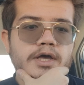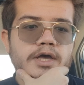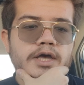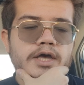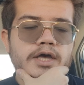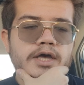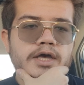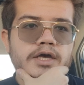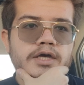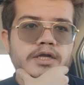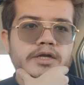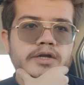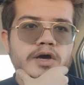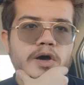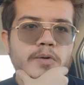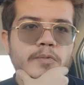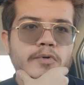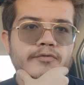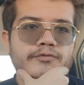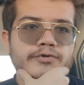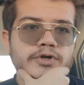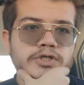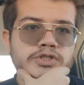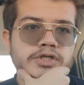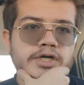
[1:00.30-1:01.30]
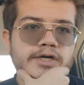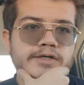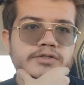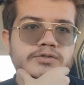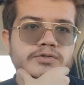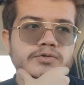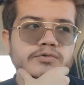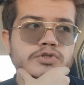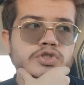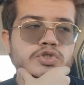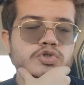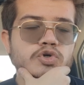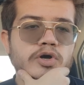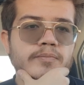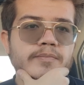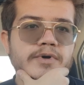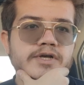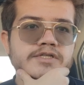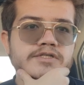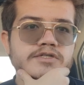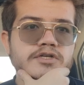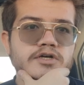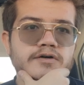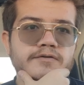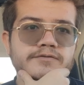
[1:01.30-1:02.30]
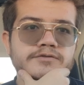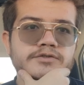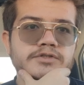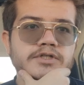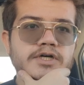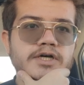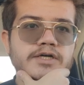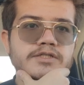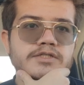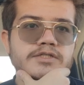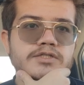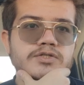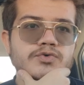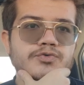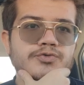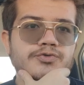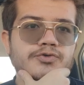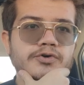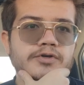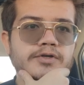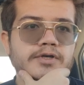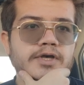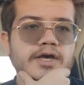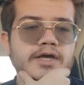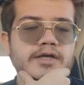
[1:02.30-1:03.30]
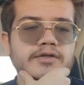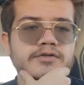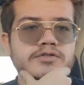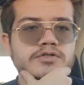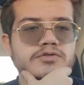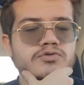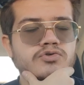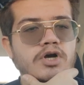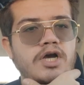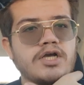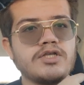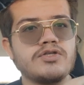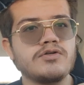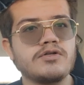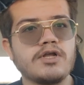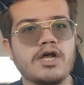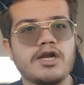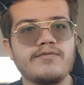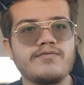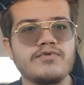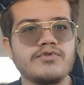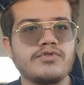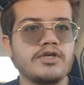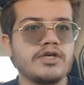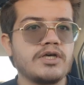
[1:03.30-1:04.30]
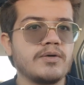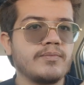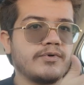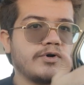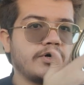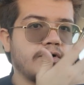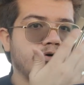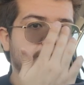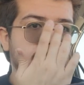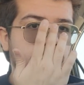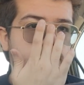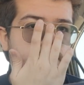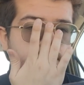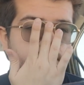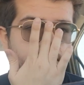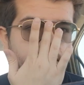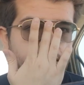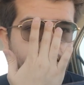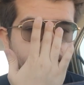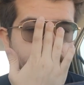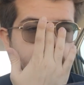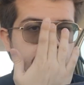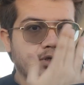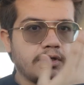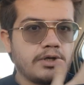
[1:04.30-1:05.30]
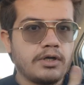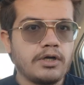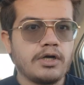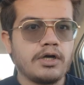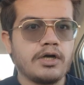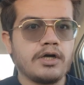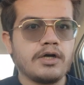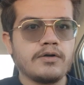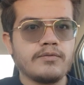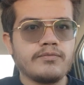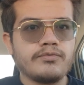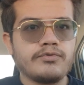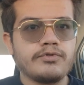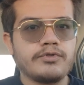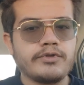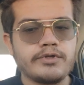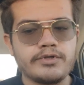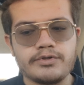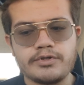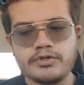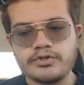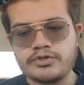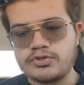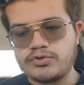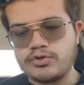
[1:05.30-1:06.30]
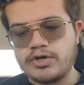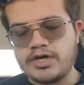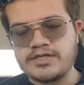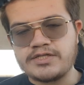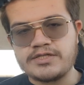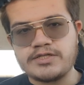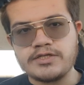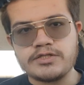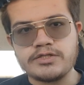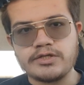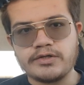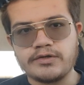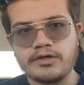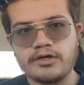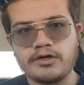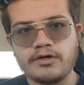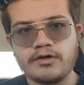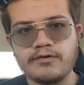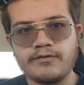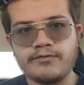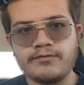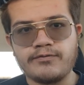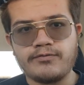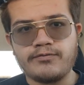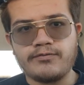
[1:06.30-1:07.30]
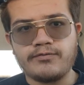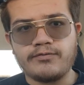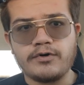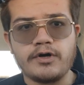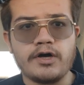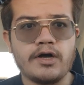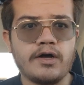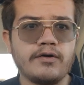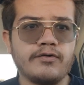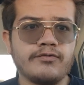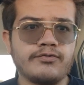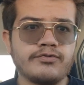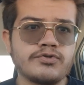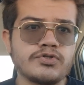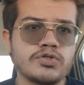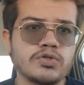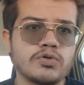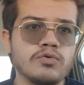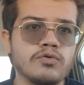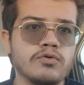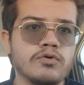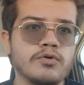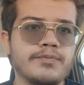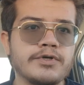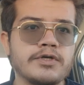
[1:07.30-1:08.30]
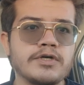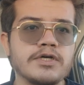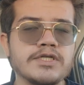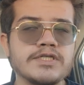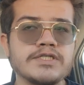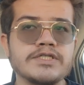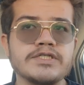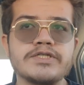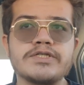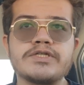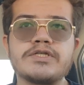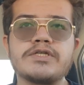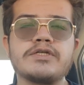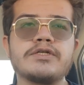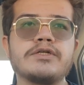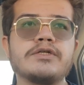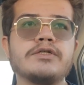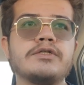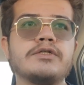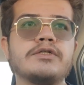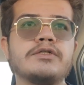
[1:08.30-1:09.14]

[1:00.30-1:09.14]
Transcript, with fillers: and I'm over here trying to enjoy myself, trying to forget, trying to not even think about uh, the, the stresses of, of, of school because,